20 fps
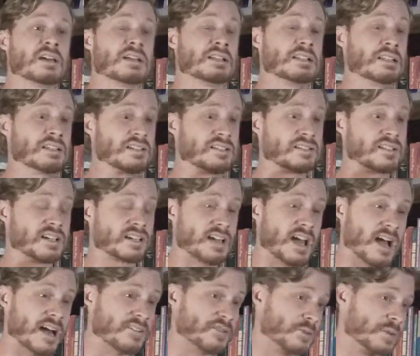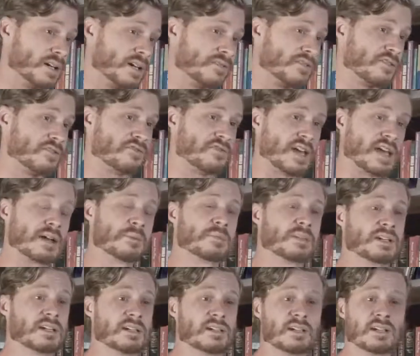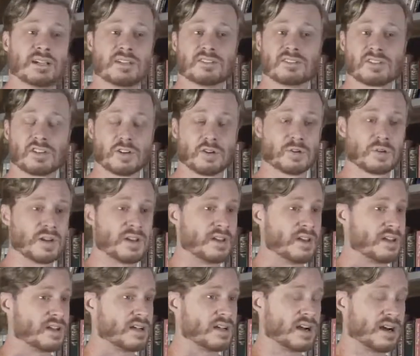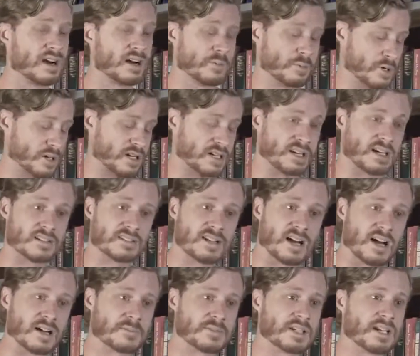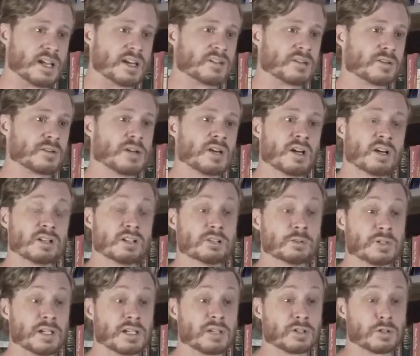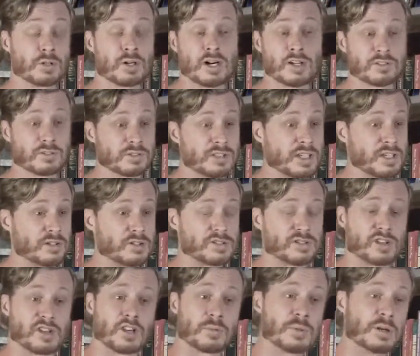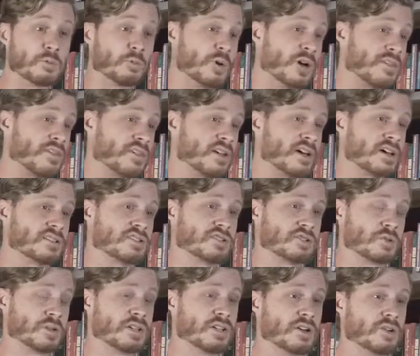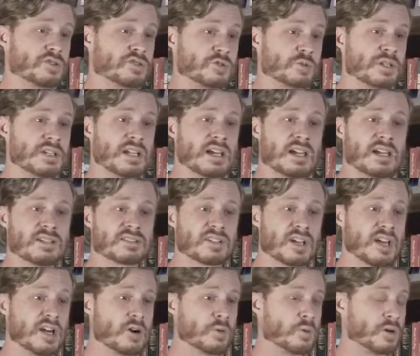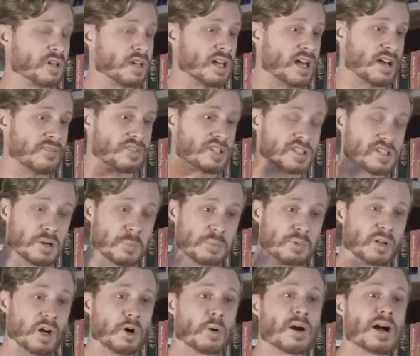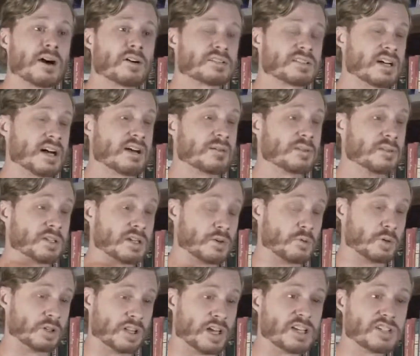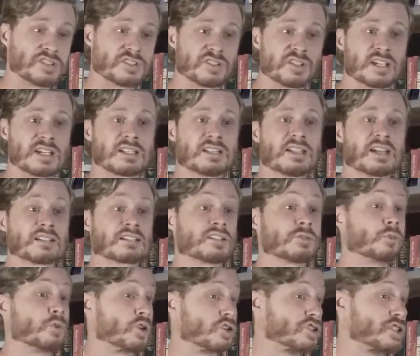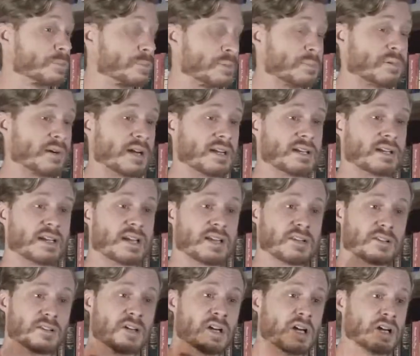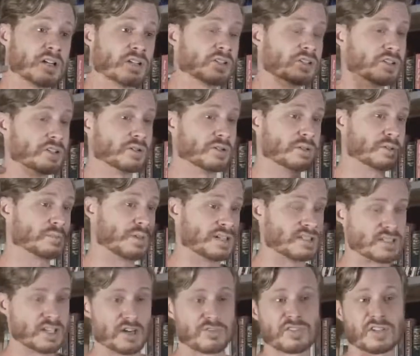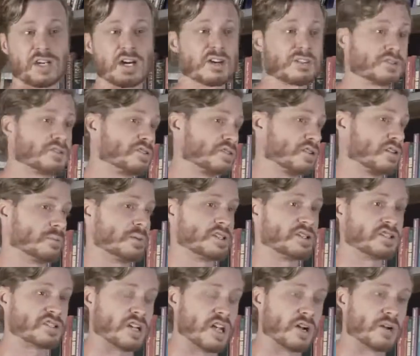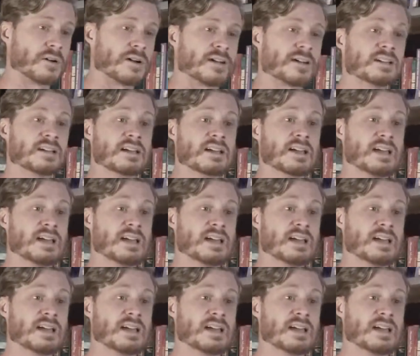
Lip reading: This is a gathering of the family. So come, we're going to get time together. Lou Engle, other leaders are going to be with us during those 3 days. We're going to have just a blowout time to get relationally connected, worship and pray together. Lou and myself and others are going to be sharing,